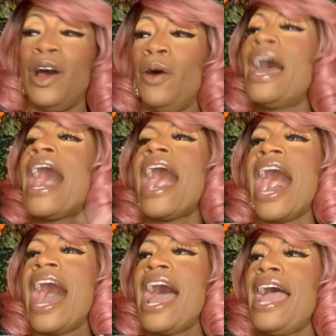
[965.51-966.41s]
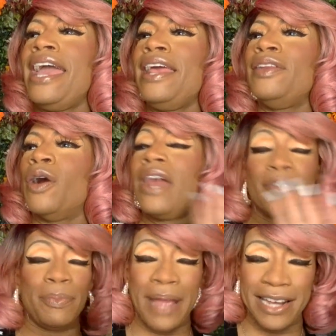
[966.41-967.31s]
I don't I
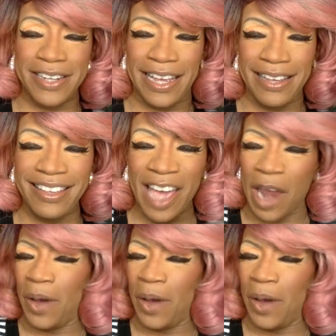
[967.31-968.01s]
don't have a PhD.